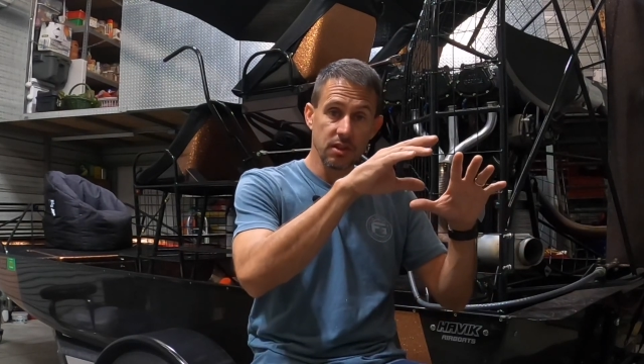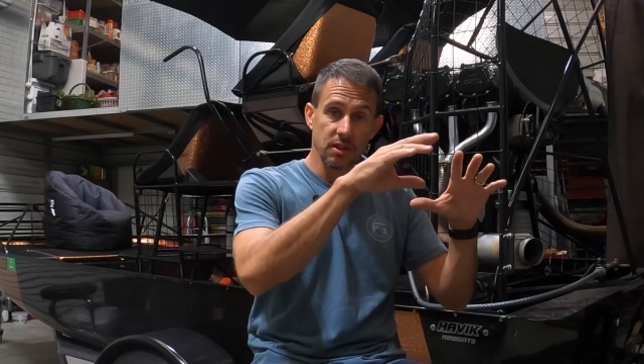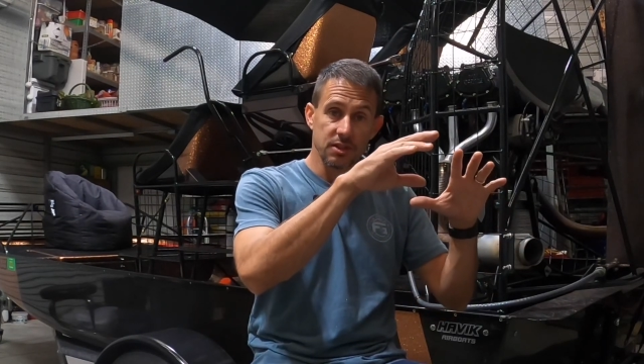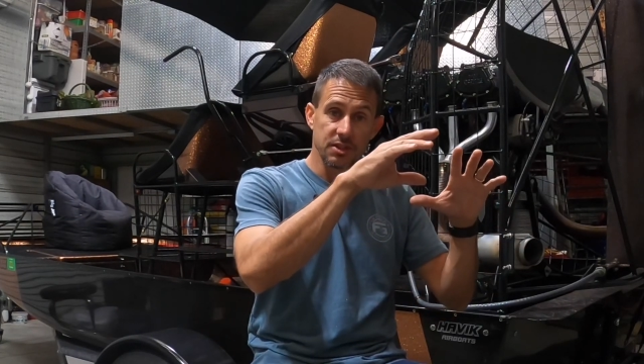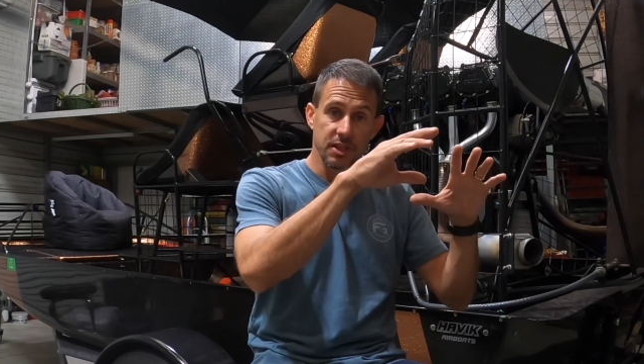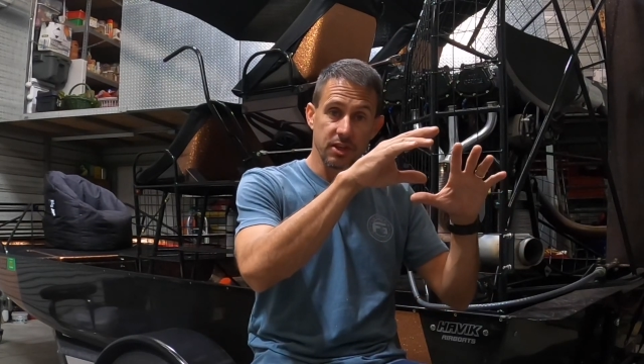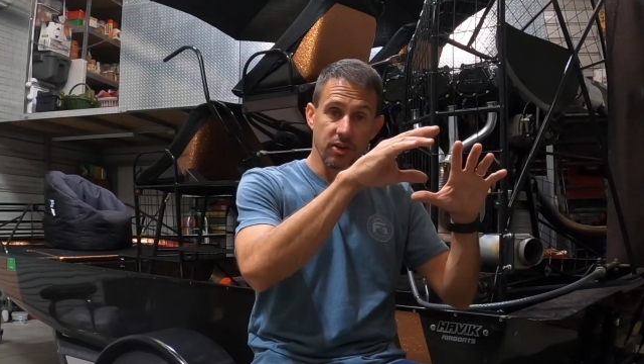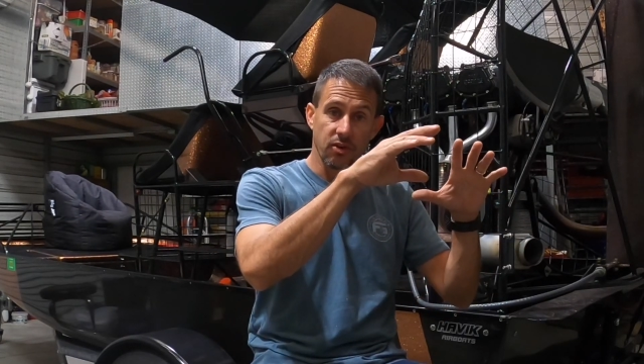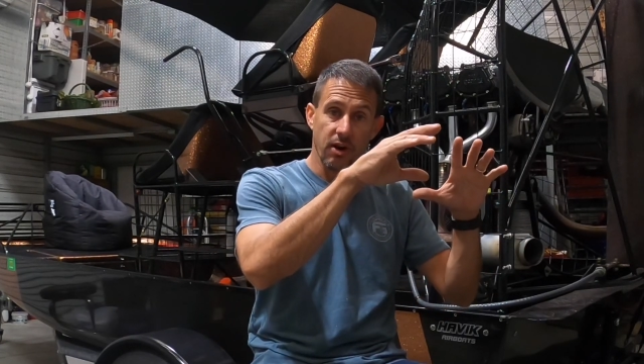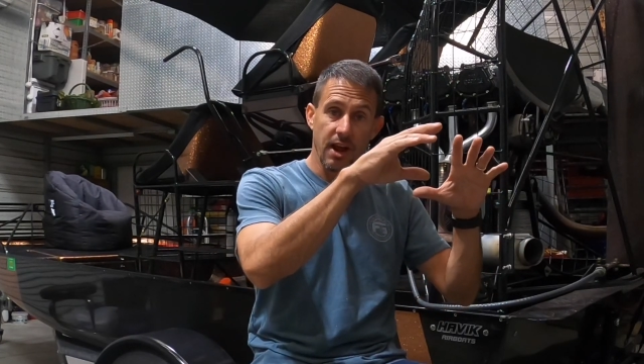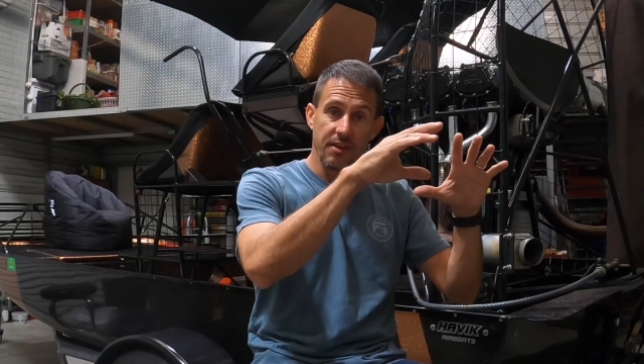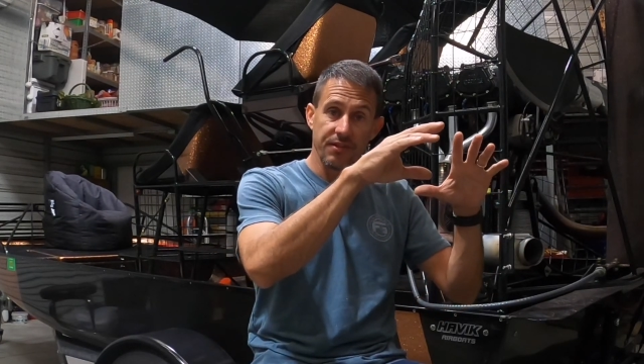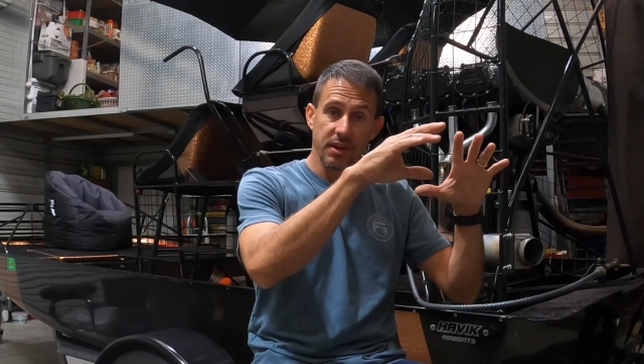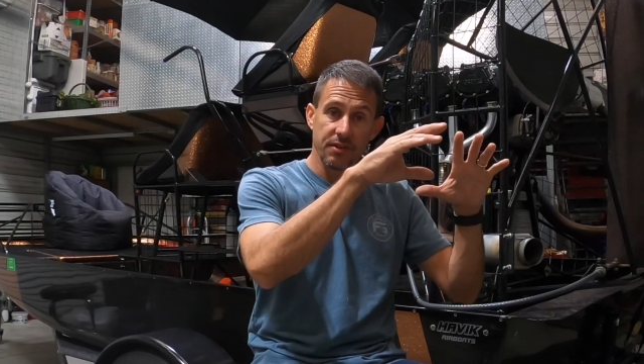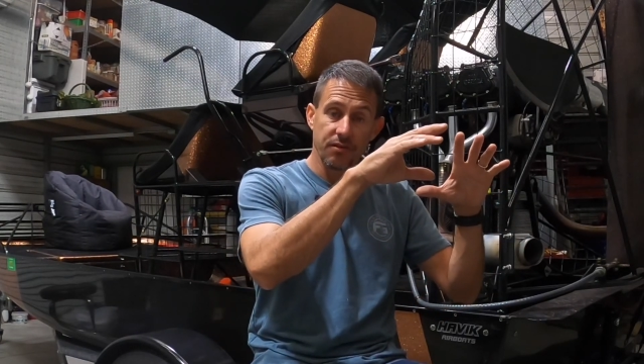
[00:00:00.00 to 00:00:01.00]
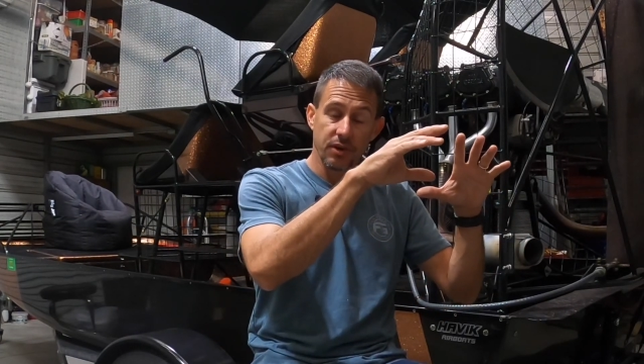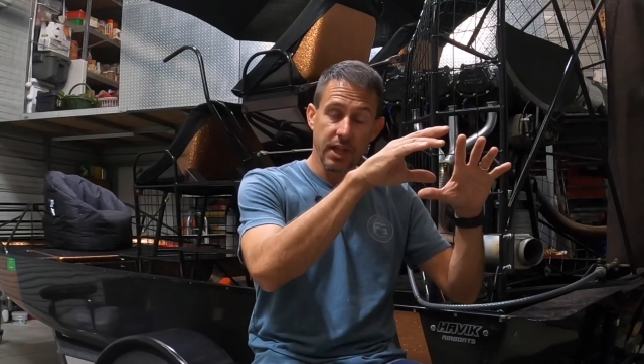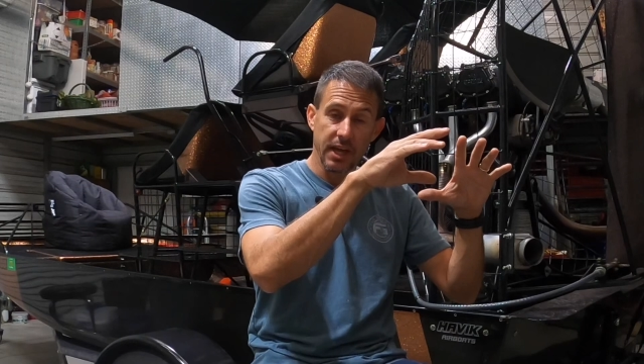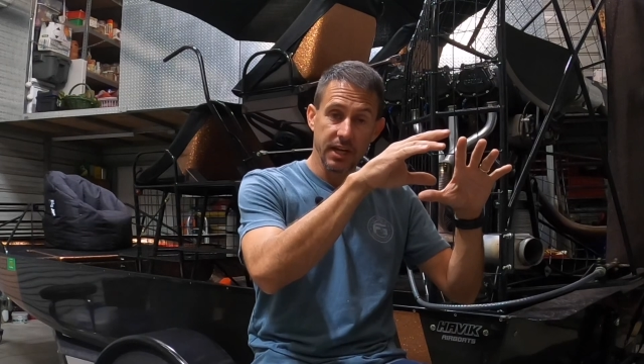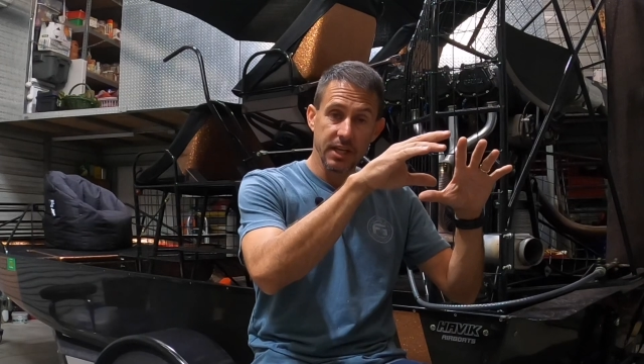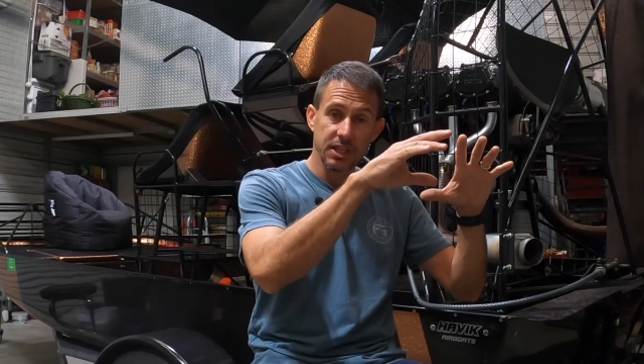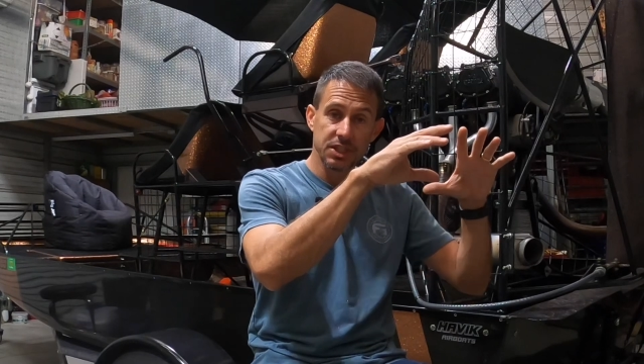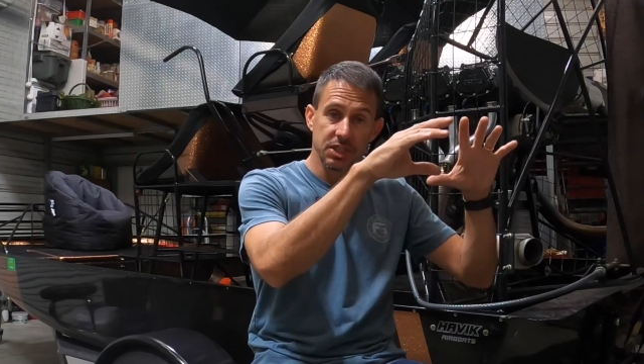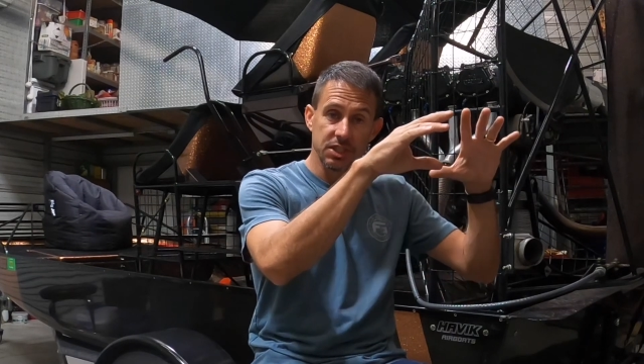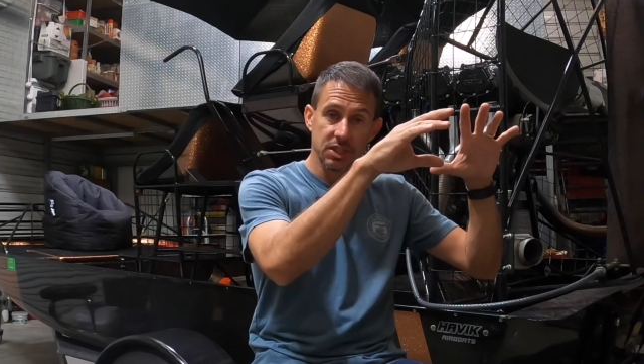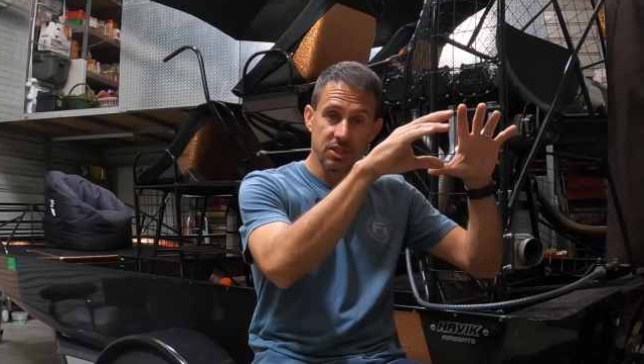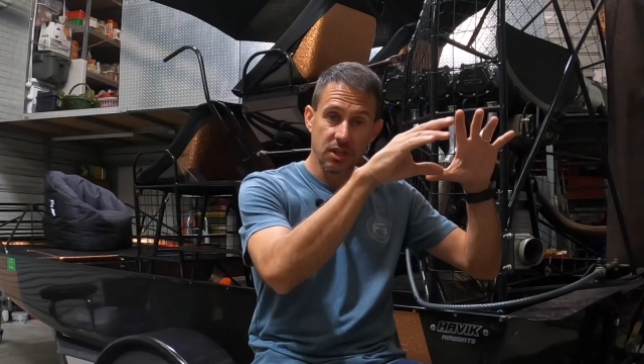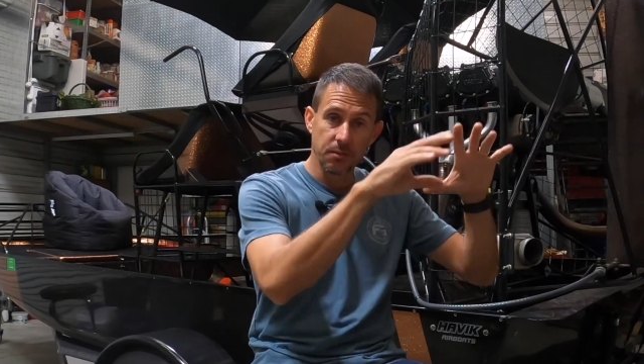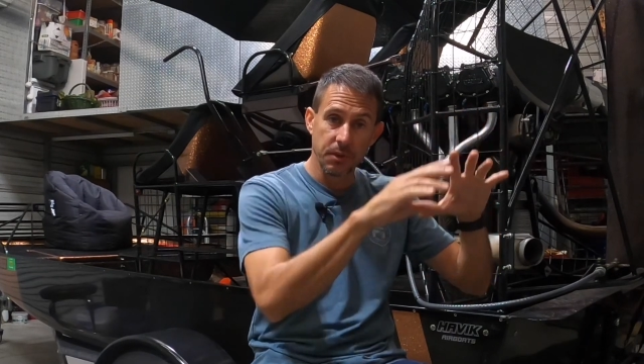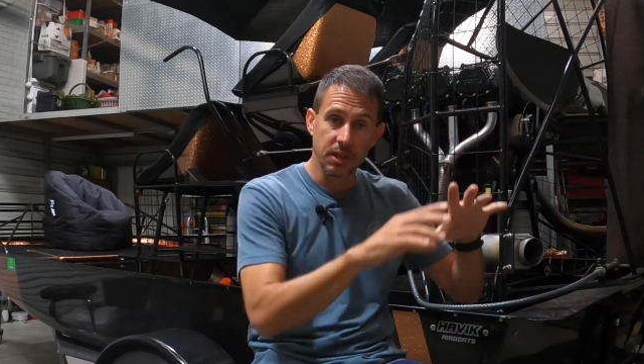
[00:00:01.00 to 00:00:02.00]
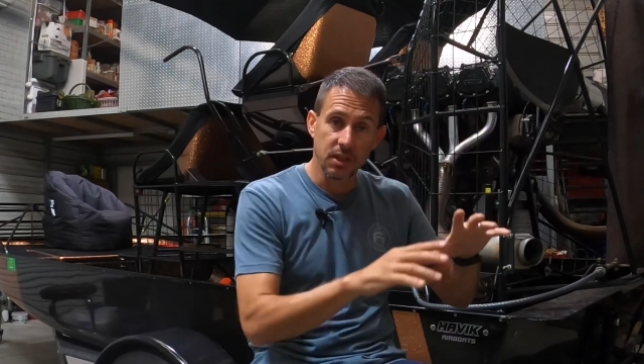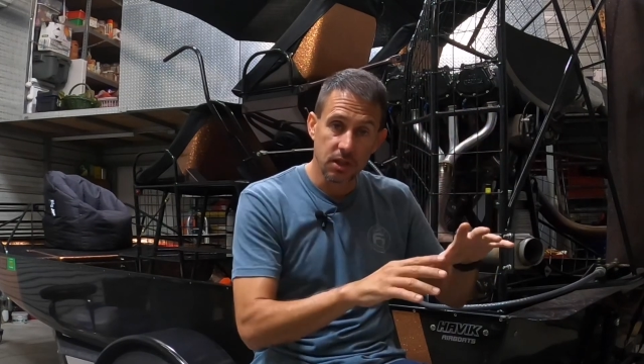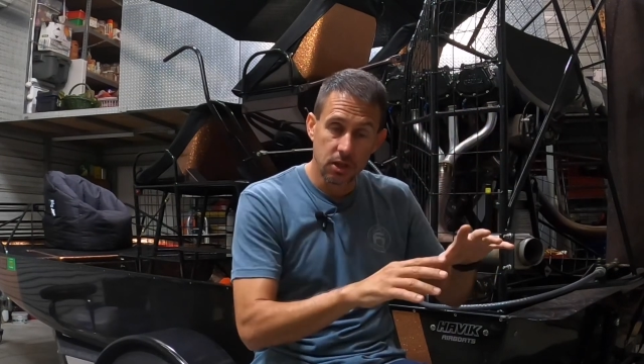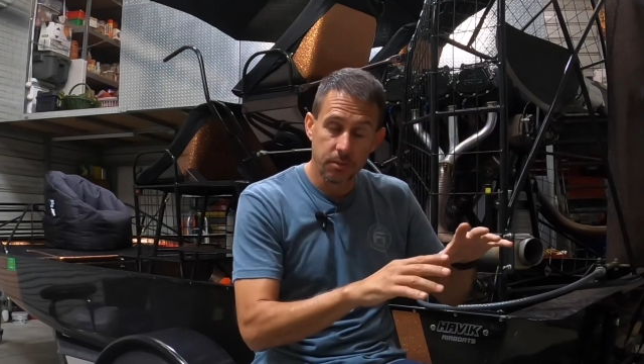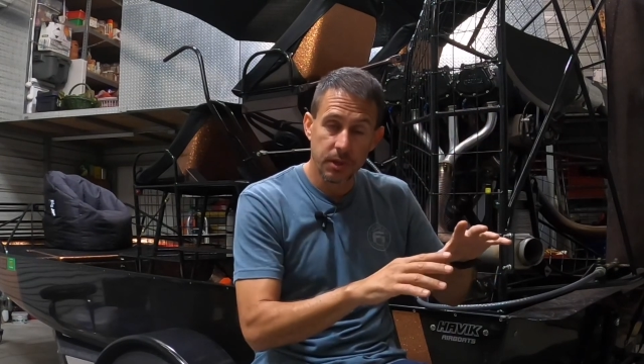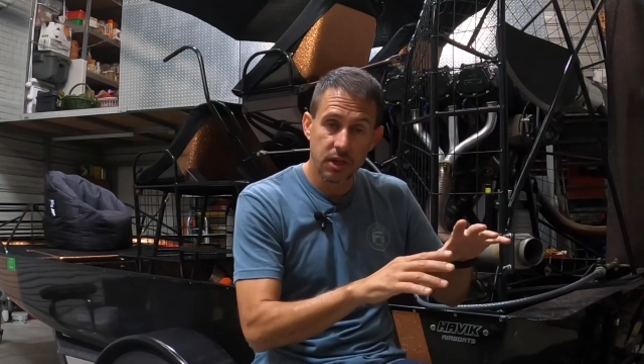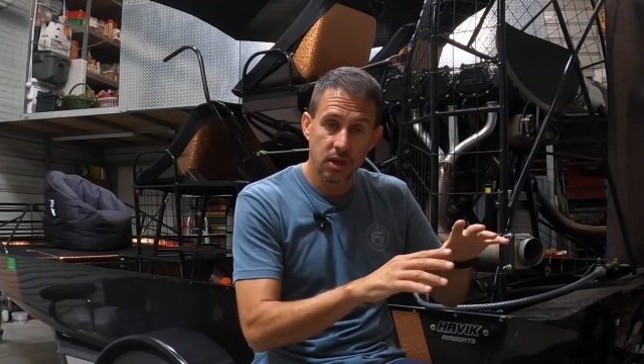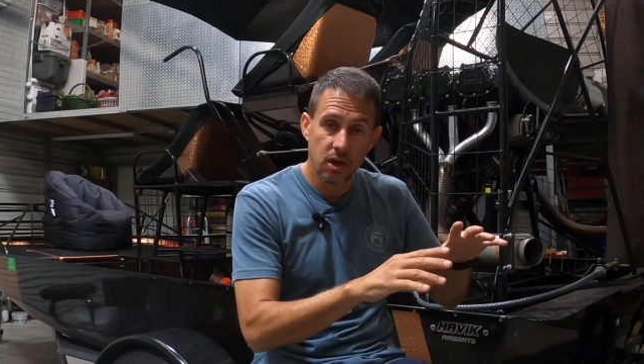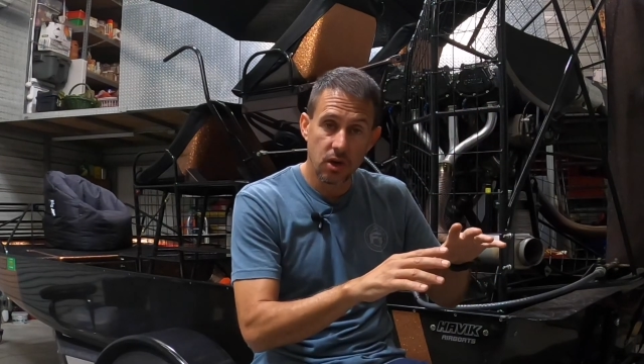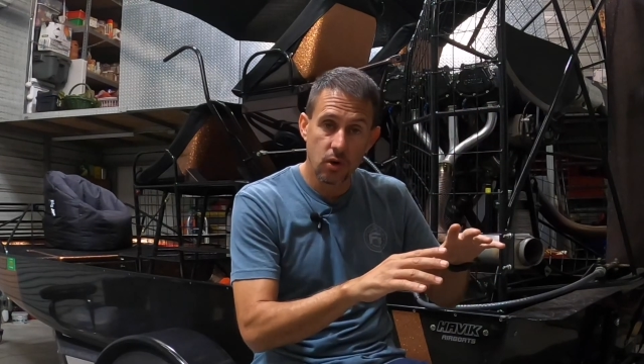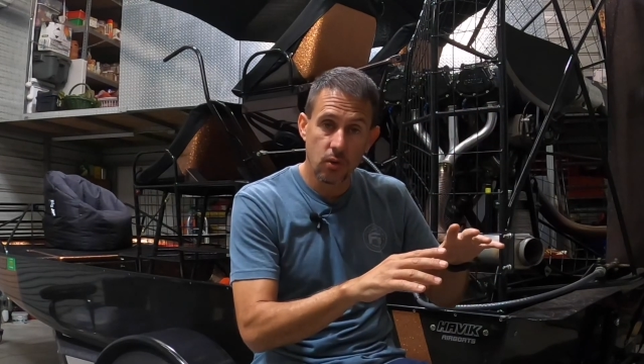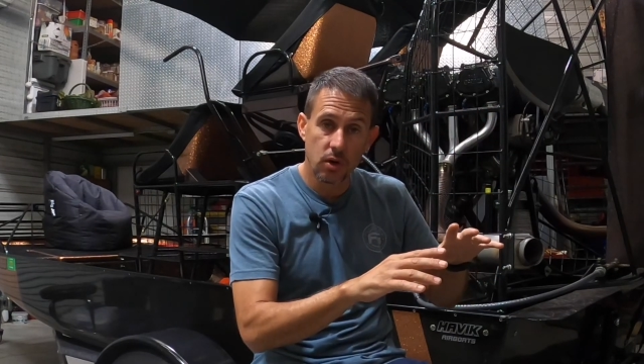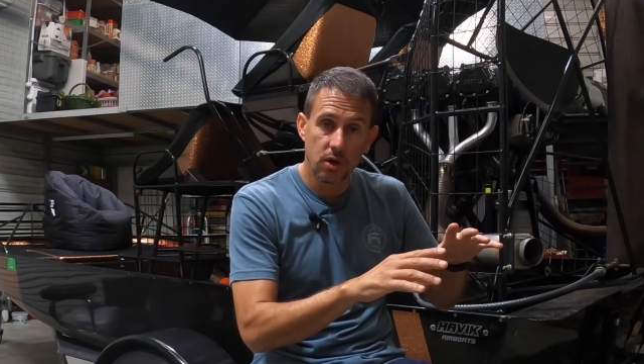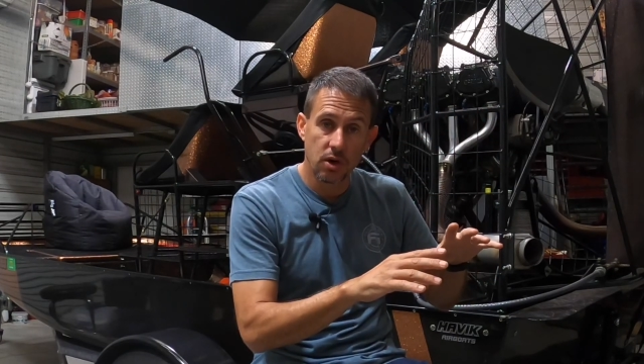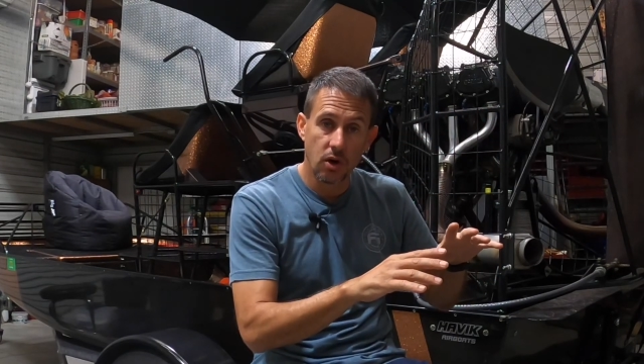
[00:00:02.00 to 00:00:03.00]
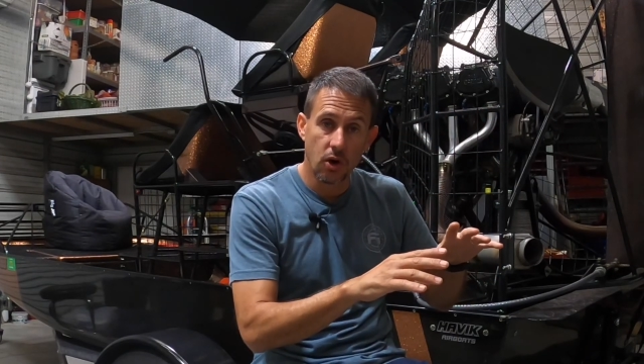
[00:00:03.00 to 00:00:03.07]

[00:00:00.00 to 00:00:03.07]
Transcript: the center of gravity for that engine is going to be a little bit lower